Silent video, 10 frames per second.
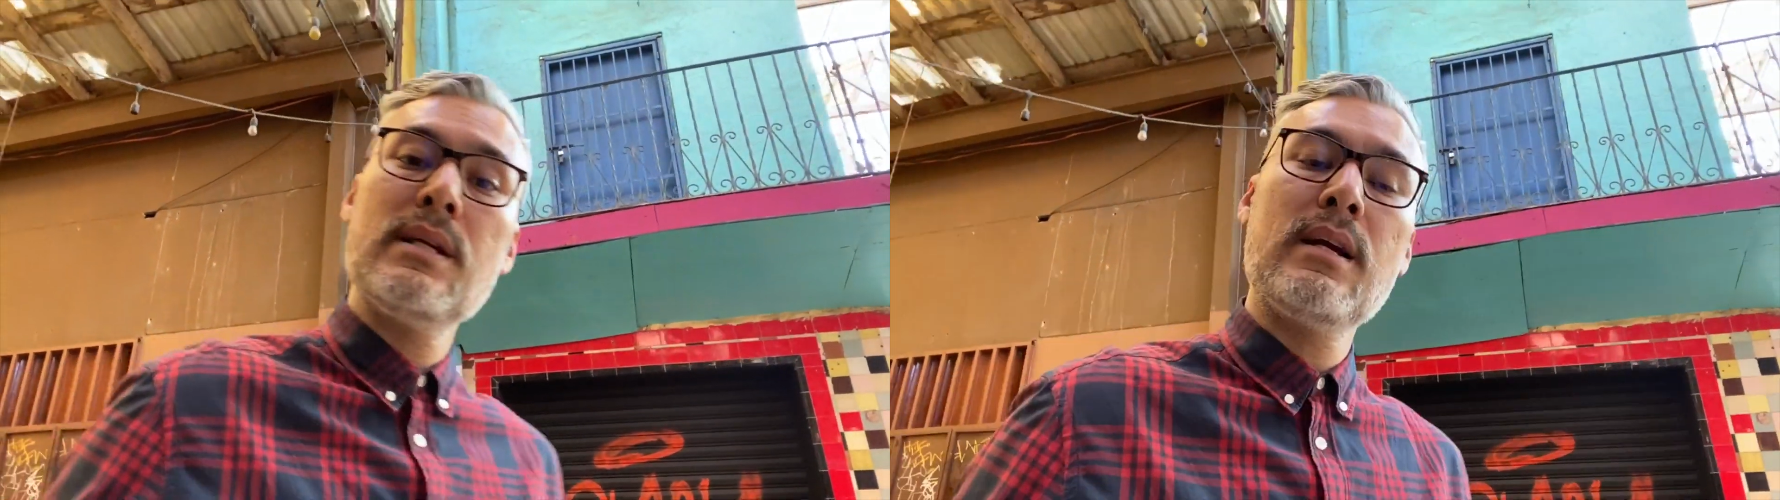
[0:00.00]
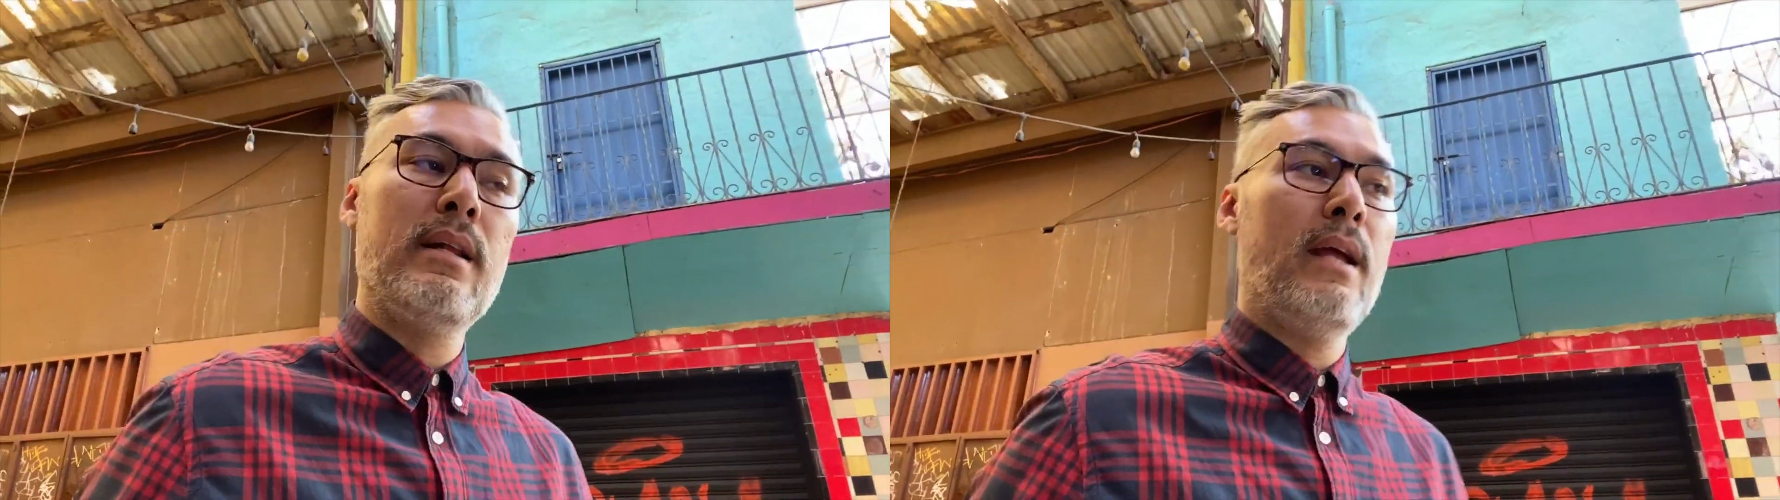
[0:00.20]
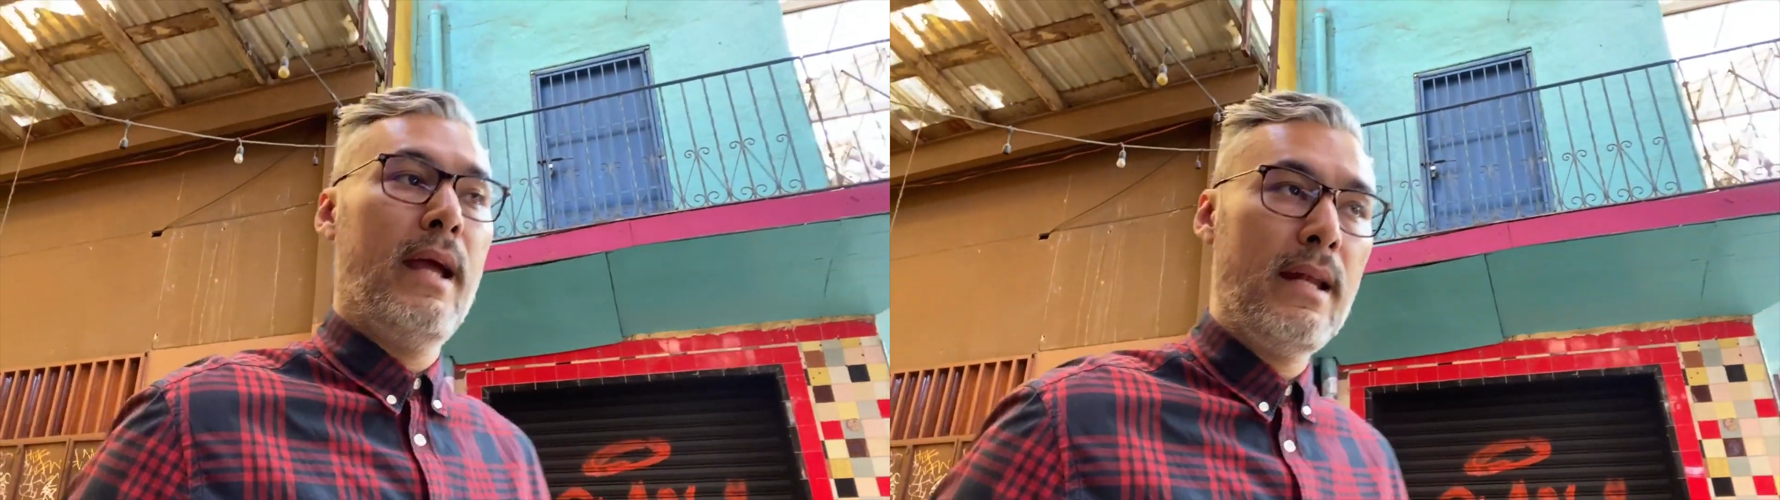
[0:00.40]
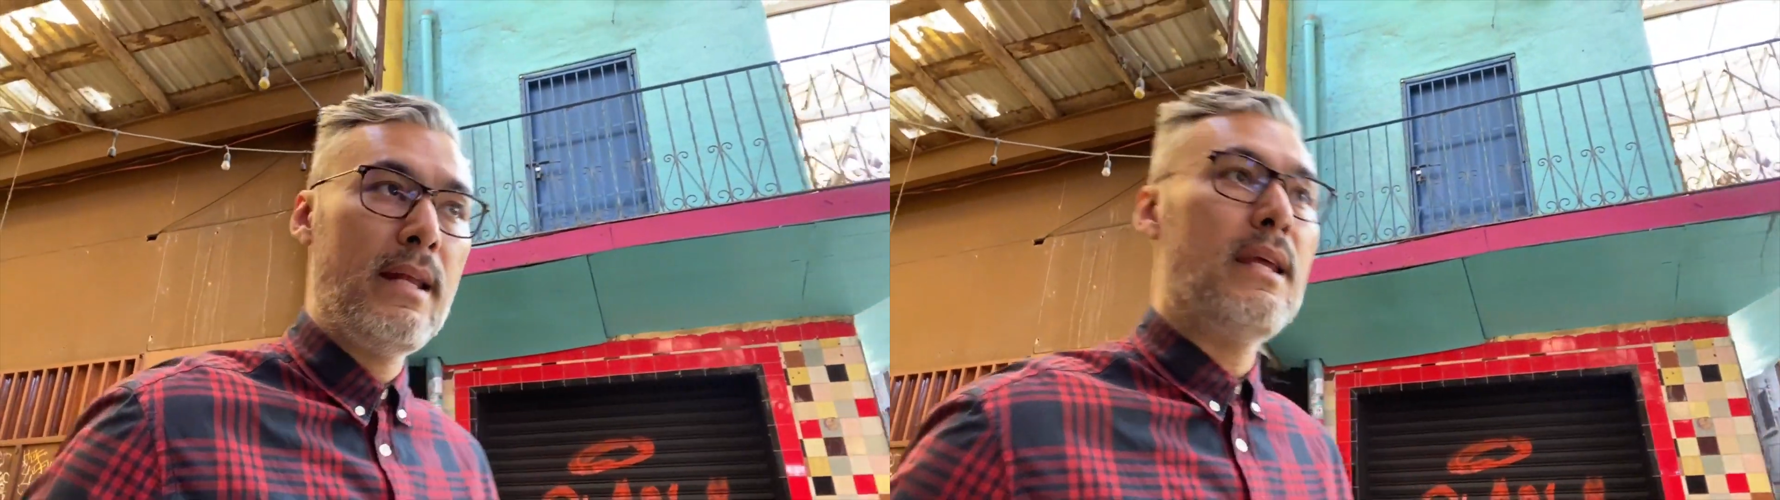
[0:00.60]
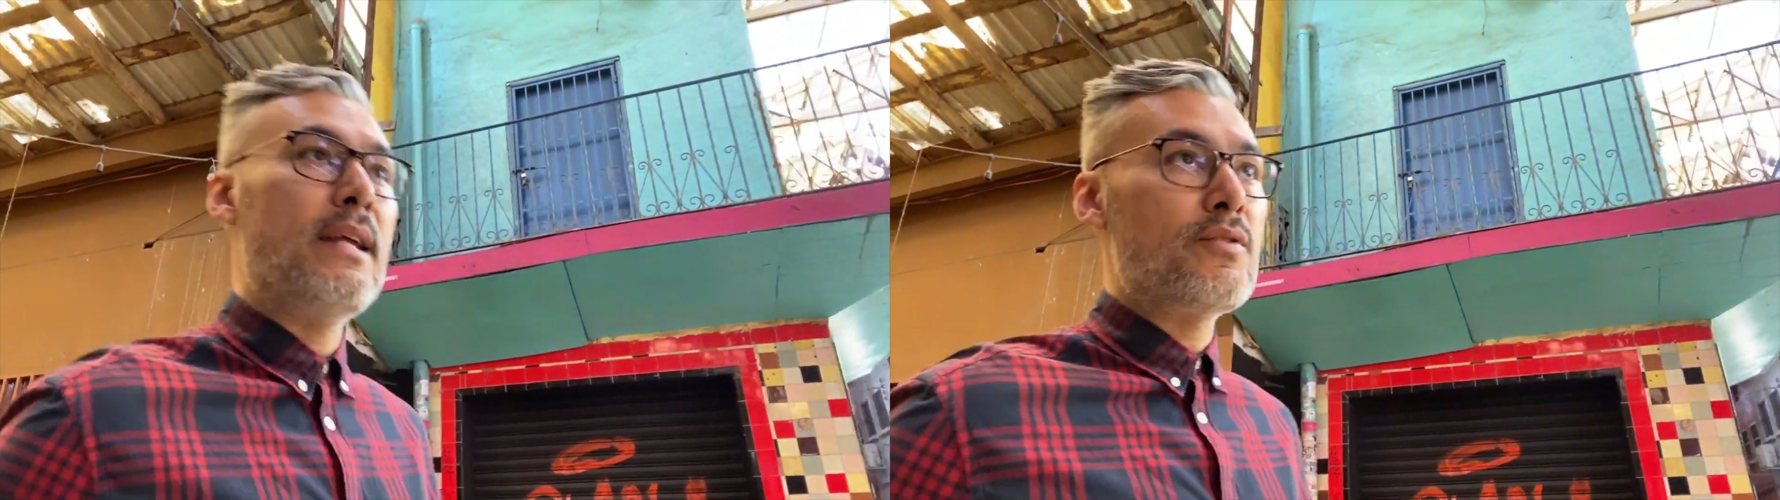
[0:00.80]
and any
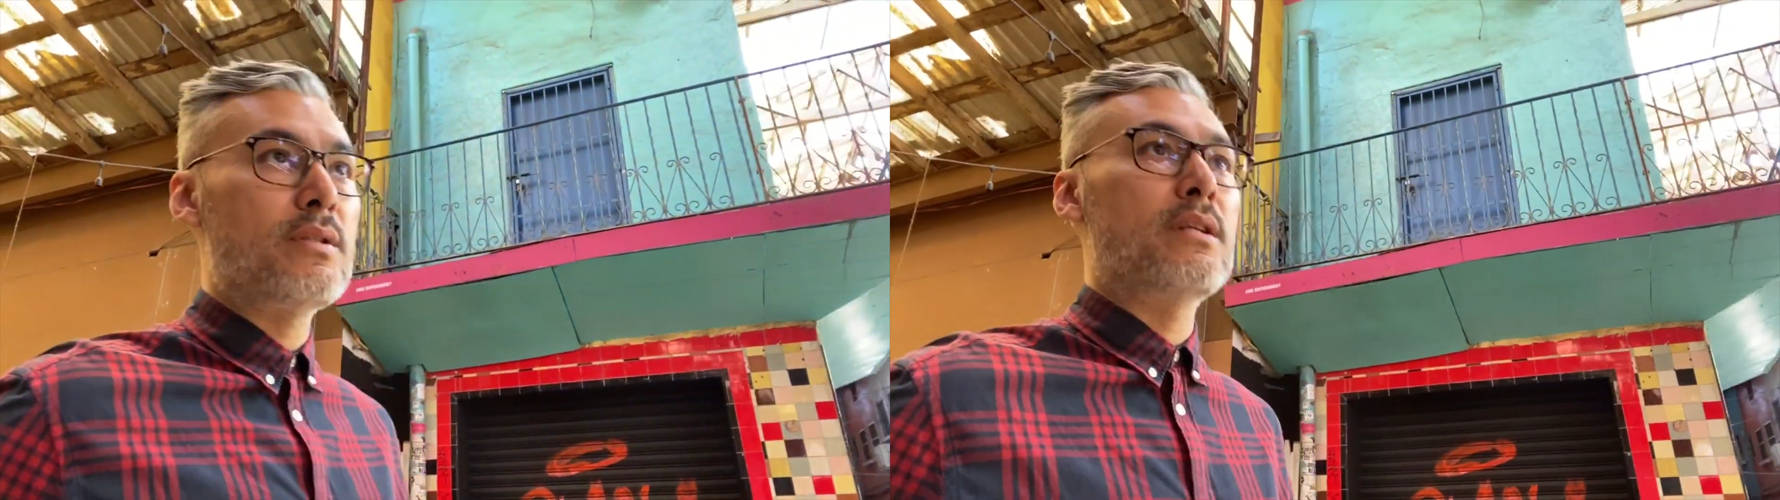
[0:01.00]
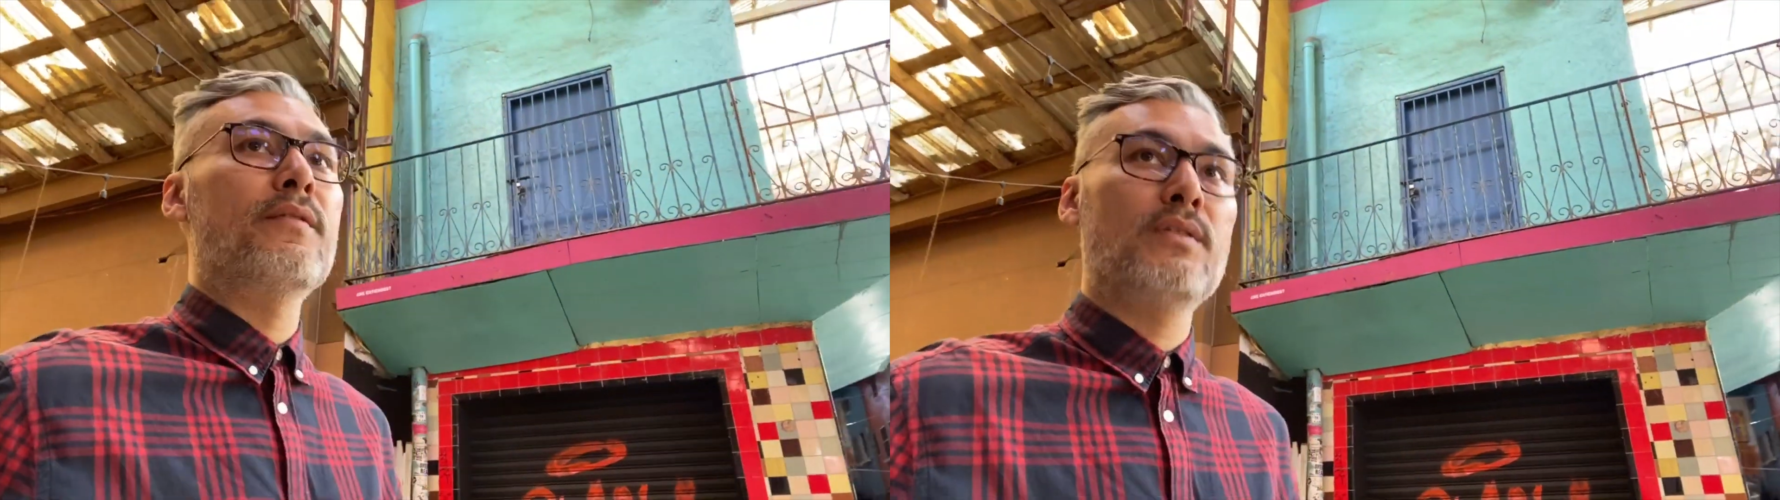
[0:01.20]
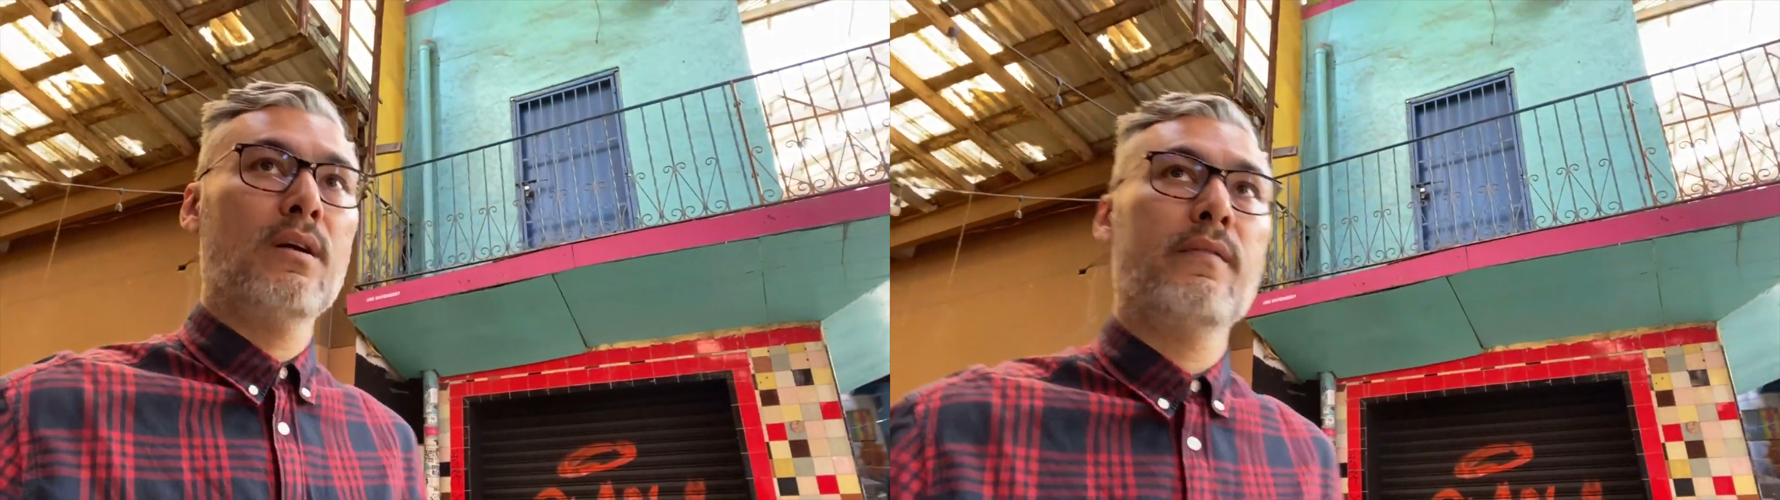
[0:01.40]
interesting photography